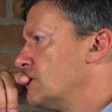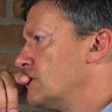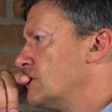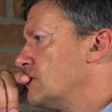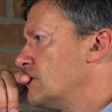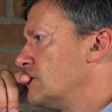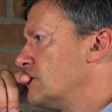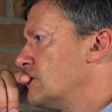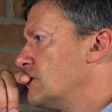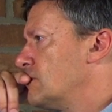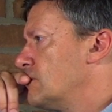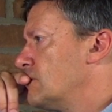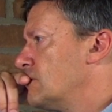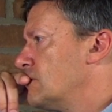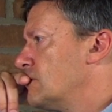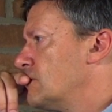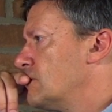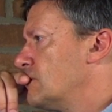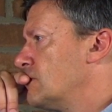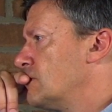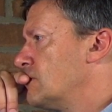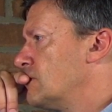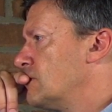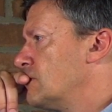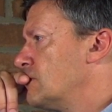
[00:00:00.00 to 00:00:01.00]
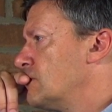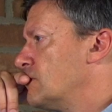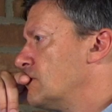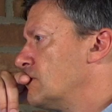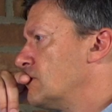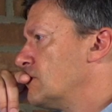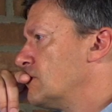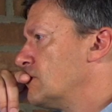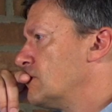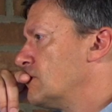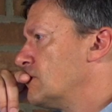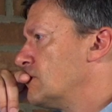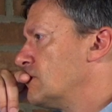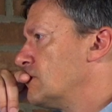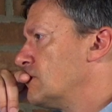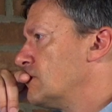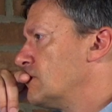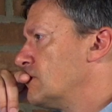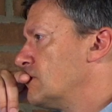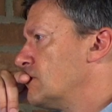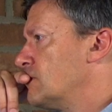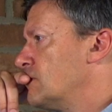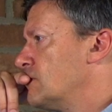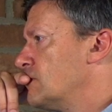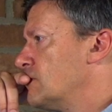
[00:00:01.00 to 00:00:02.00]

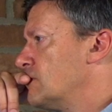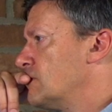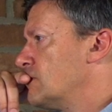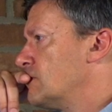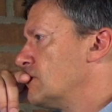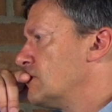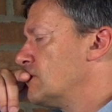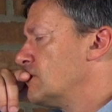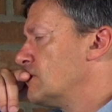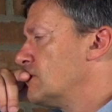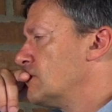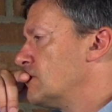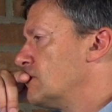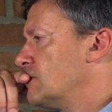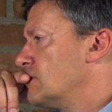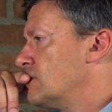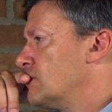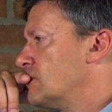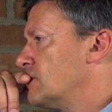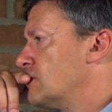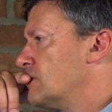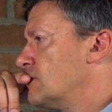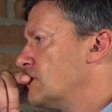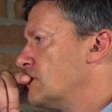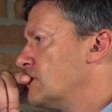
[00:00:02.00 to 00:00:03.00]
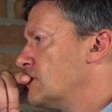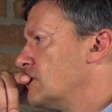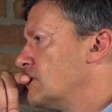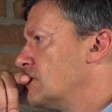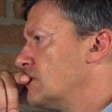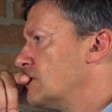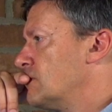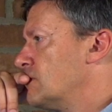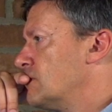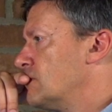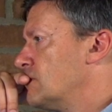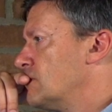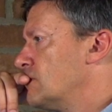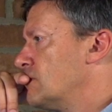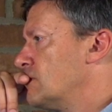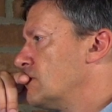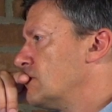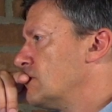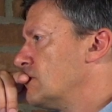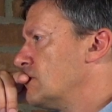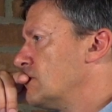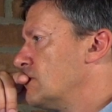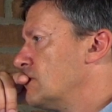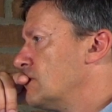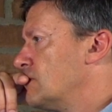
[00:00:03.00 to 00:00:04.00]

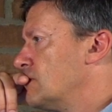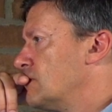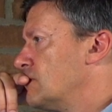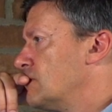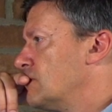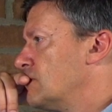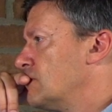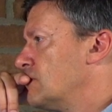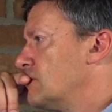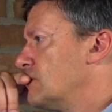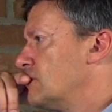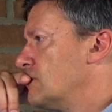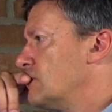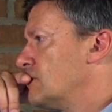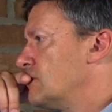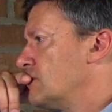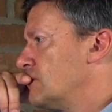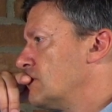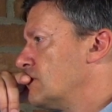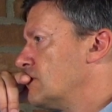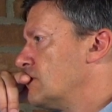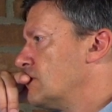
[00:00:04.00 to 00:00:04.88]
[no speech]